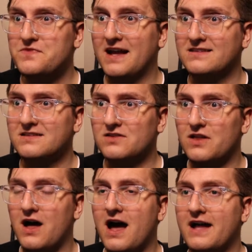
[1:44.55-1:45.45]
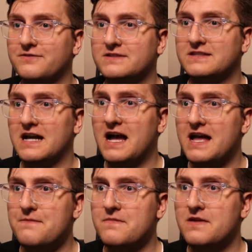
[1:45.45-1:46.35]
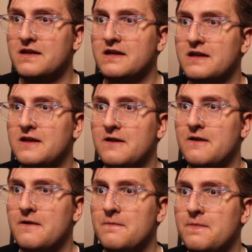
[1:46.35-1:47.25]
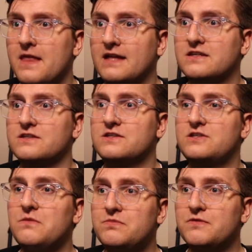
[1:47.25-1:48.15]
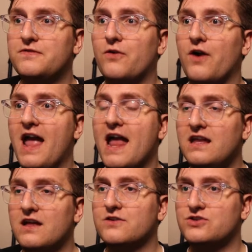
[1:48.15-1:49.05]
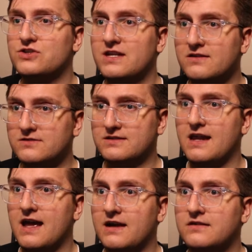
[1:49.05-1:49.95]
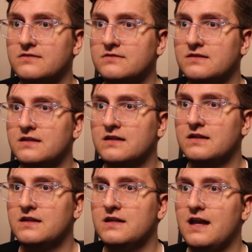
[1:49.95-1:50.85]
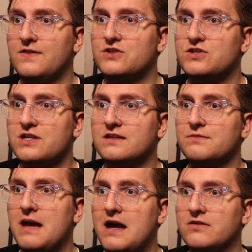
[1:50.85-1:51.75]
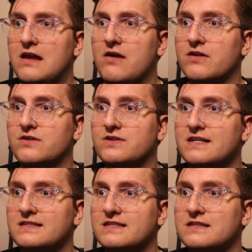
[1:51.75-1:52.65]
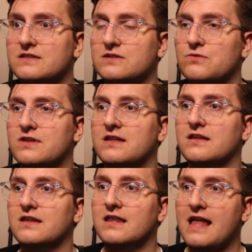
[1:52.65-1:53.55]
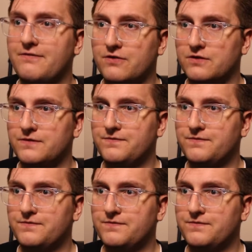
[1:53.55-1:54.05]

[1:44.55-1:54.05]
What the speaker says: That's a lot of time. It's consumed before any other shields now, and the shield amount now increases with the level.